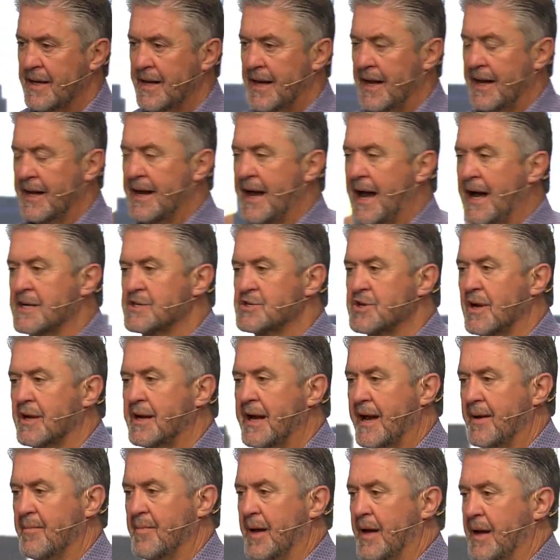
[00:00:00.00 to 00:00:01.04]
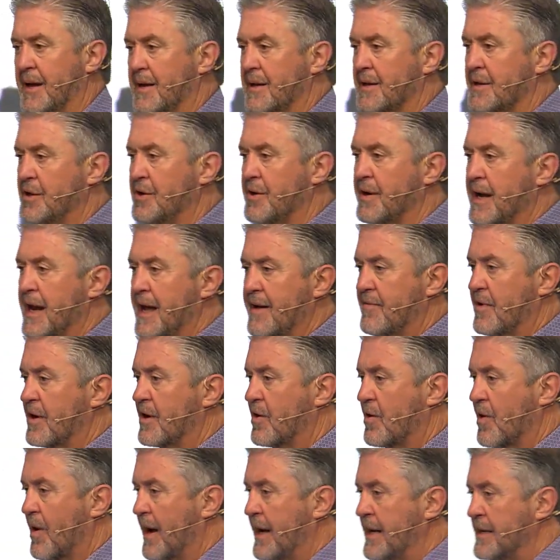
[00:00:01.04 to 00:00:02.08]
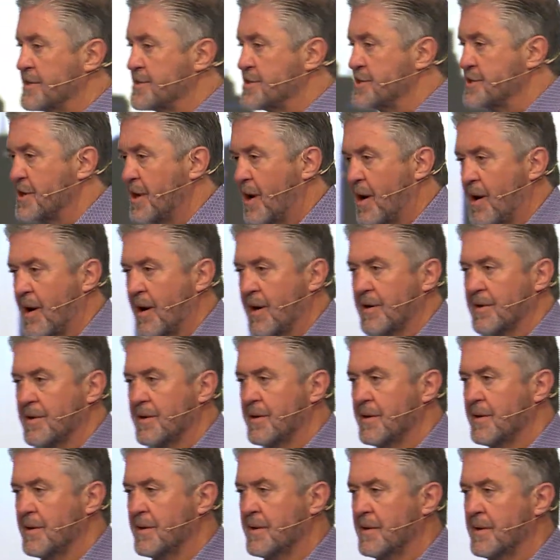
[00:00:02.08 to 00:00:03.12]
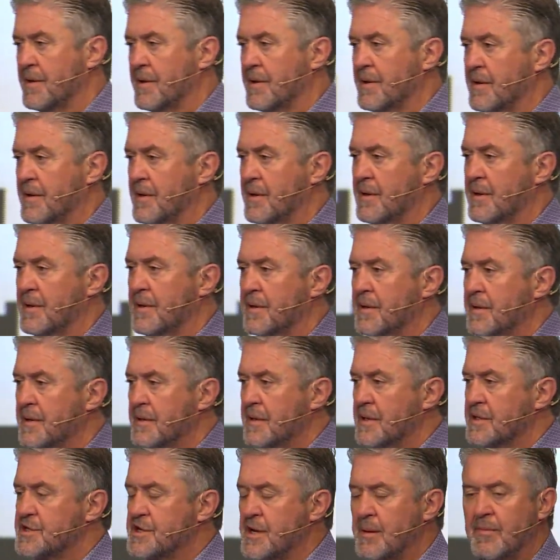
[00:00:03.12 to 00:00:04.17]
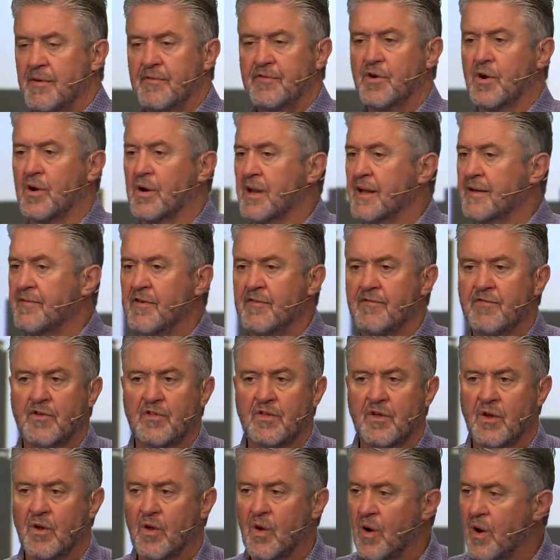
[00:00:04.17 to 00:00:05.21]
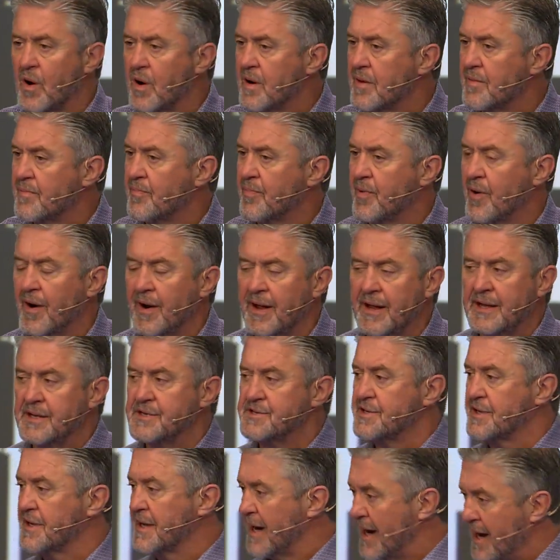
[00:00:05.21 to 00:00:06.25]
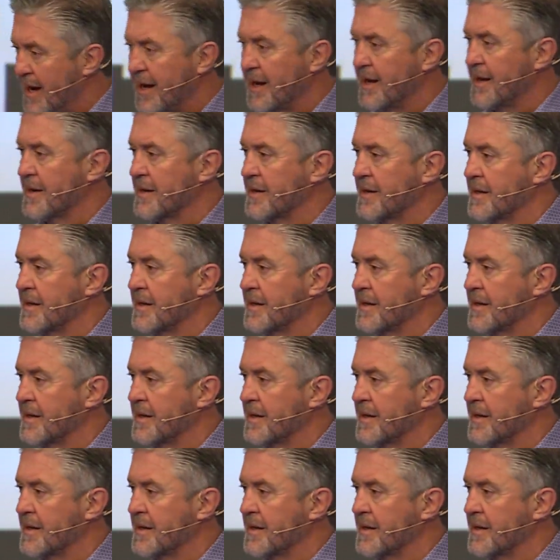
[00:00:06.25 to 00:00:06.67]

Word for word: And guys, look at me. You can have a great start. Some of you are living for the Lord. Praise God.